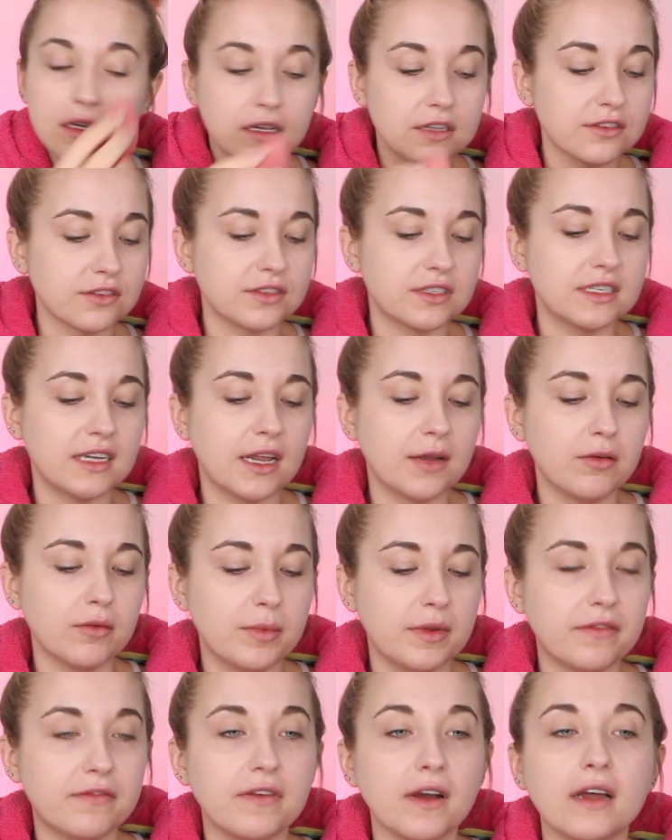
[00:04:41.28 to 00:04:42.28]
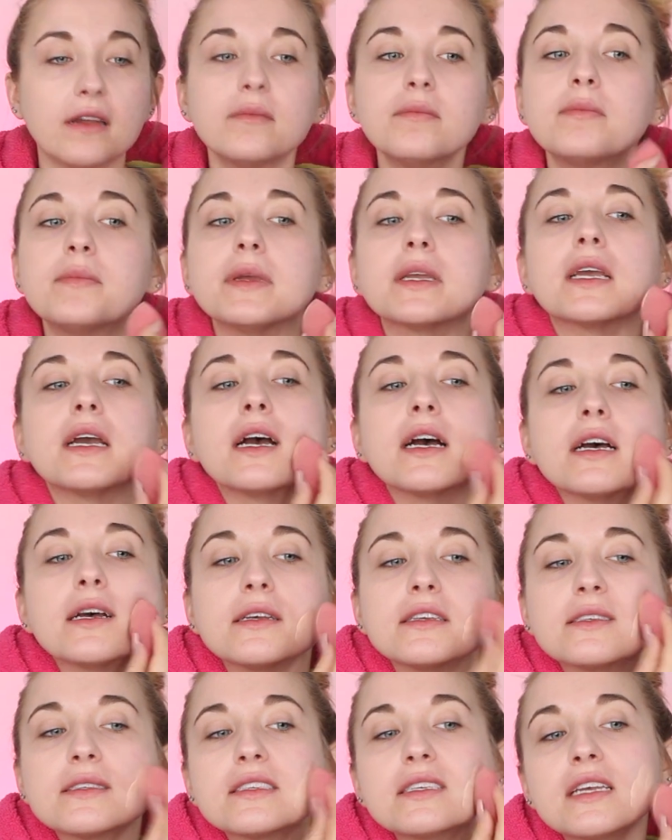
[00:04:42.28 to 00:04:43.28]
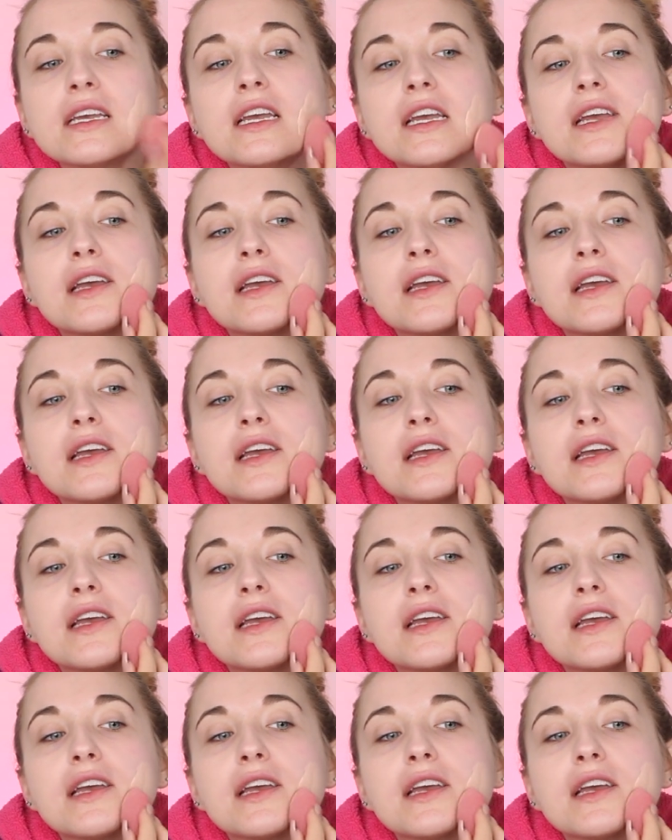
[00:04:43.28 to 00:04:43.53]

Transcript: So today will be fun because